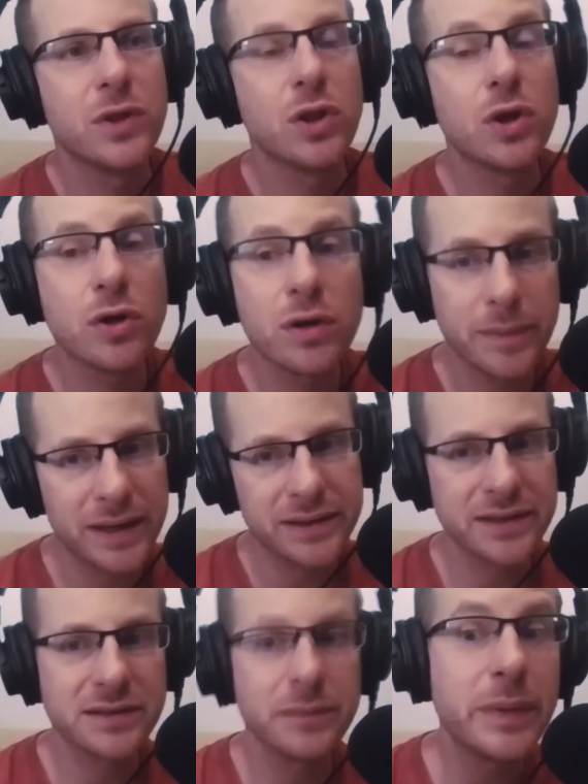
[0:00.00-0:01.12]
learn about
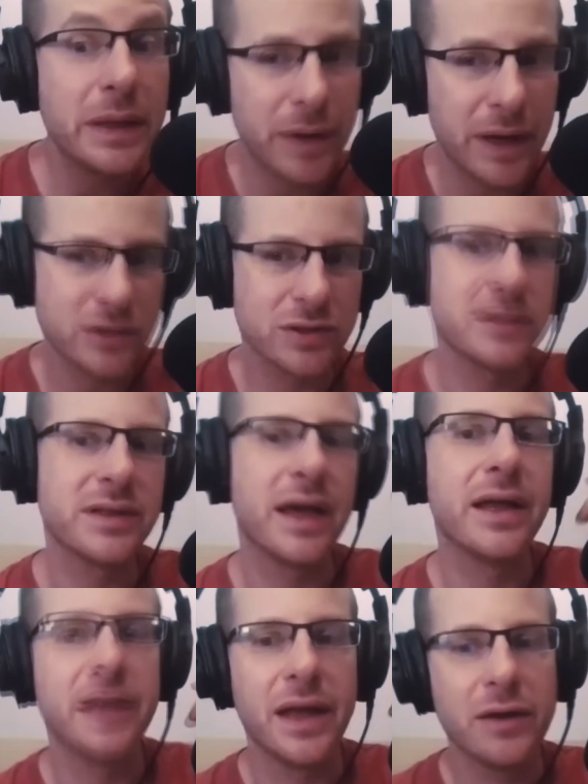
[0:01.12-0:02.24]
this and be patient
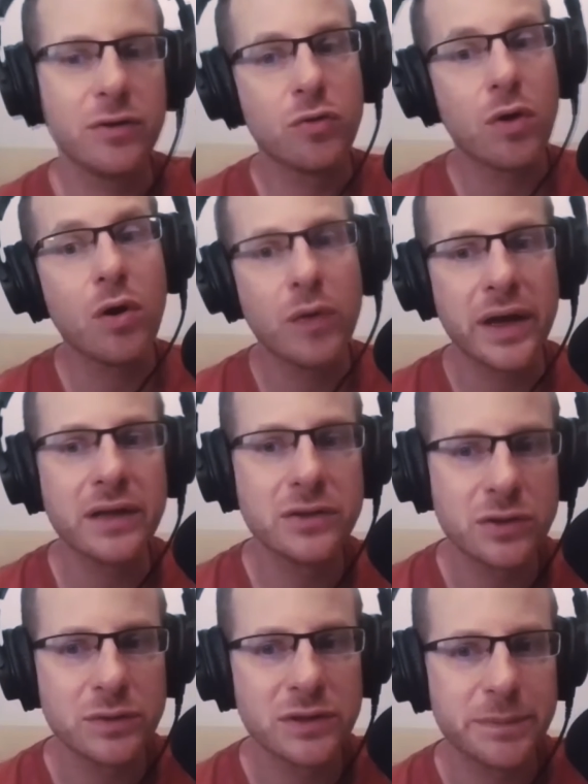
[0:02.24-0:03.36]
and, and grow
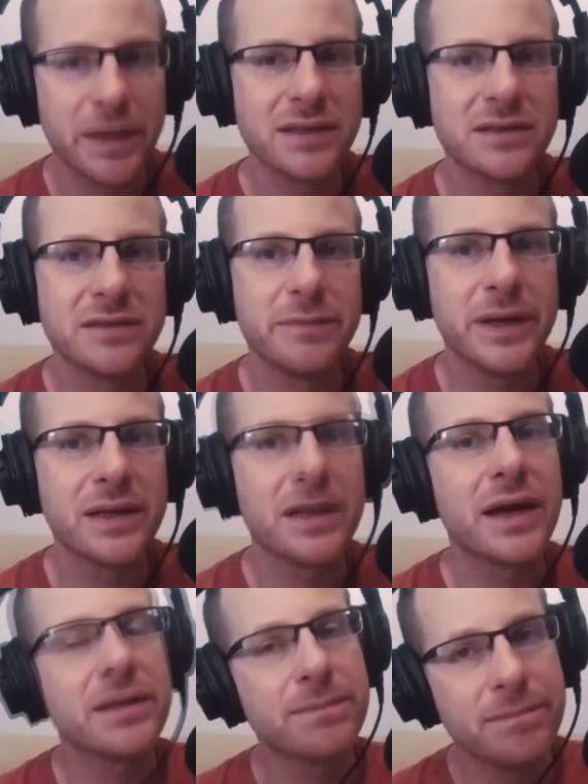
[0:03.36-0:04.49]
into a space of being
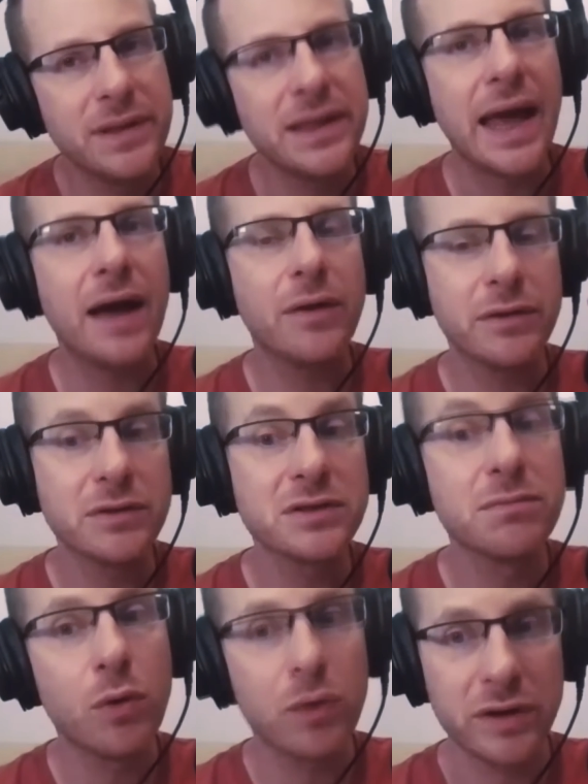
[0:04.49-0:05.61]
like, now there is
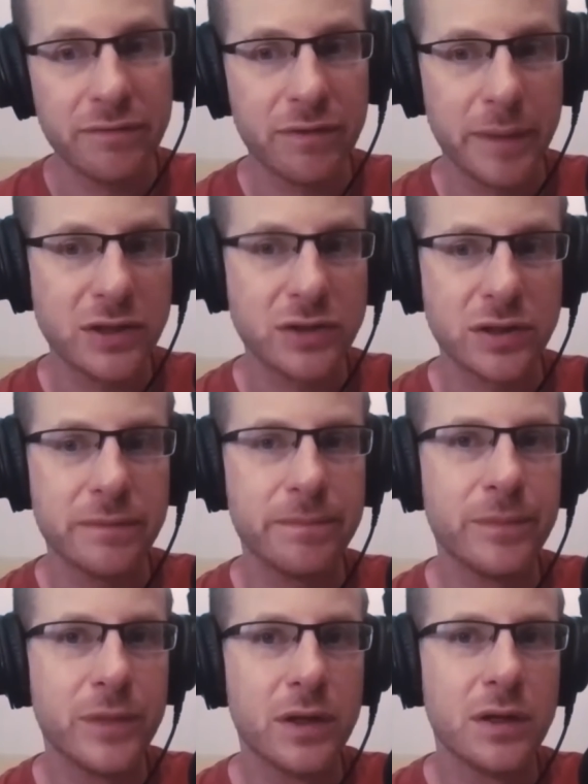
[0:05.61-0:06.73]
more information.
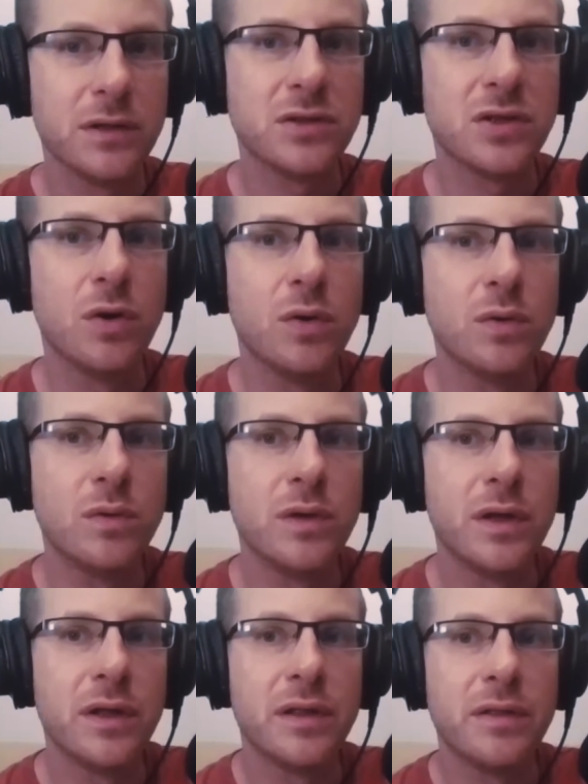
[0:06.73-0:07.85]
So
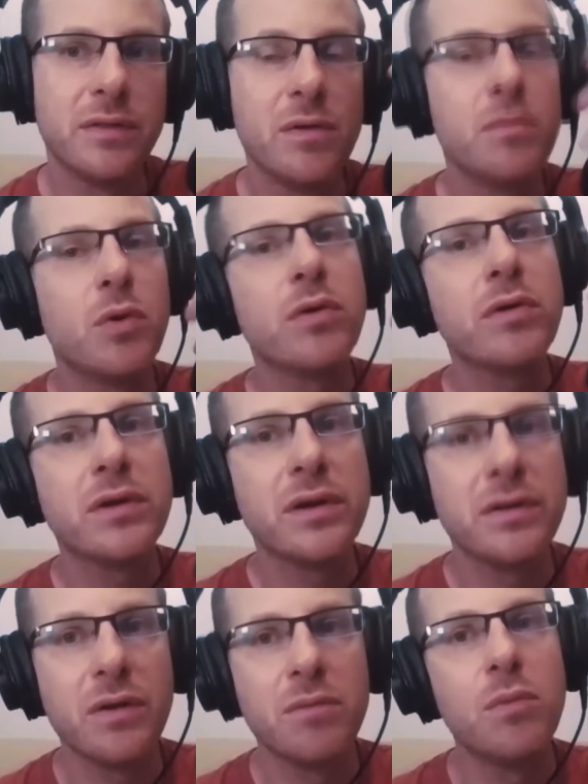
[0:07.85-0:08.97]
the more
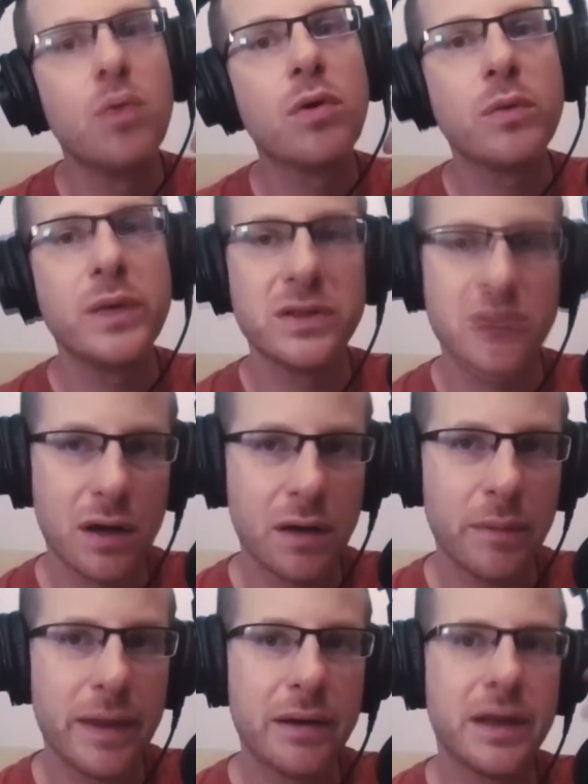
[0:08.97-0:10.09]
the more we talk
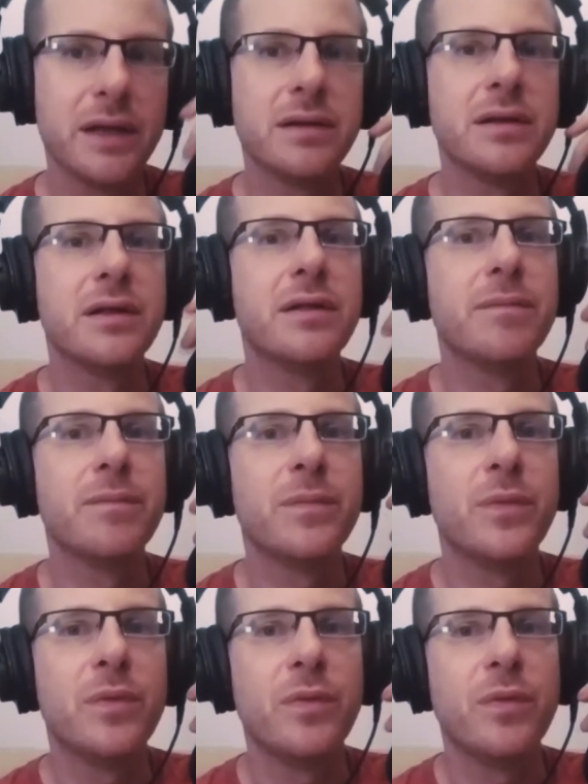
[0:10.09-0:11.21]
about it,
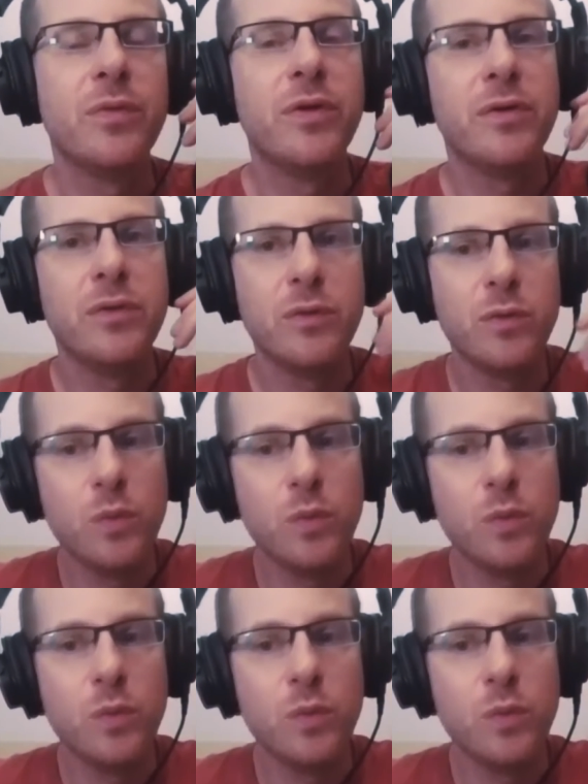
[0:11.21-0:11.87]
the